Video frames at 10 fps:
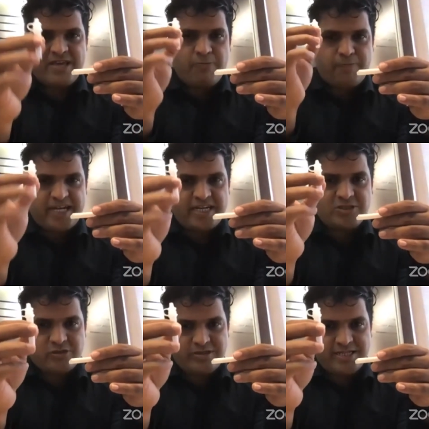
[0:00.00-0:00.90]
We have
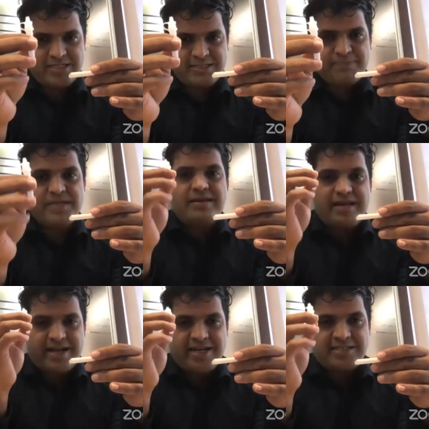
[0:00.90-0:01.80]
patents on this.
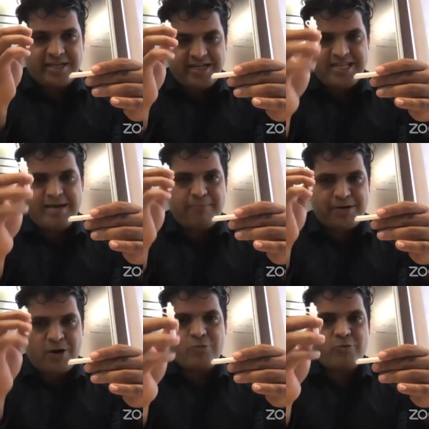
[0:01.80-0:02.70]
Again, it's an India
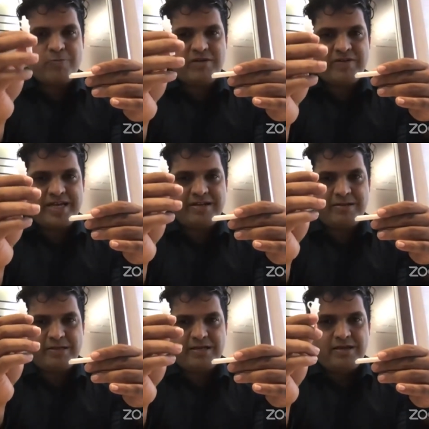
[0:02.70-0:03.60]
proud moment where
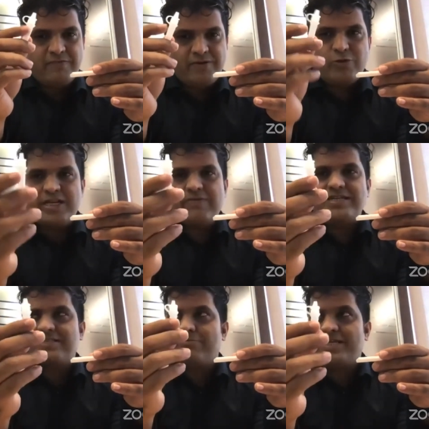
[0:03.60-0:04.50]
we could
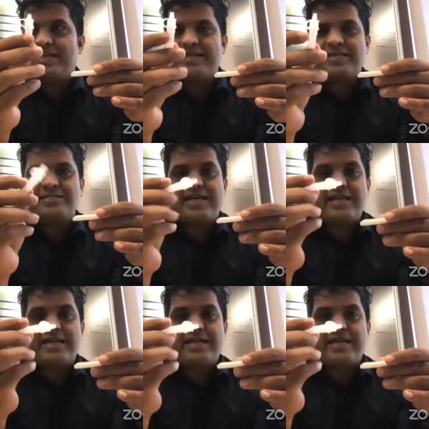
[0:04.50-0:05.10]
invent something like this.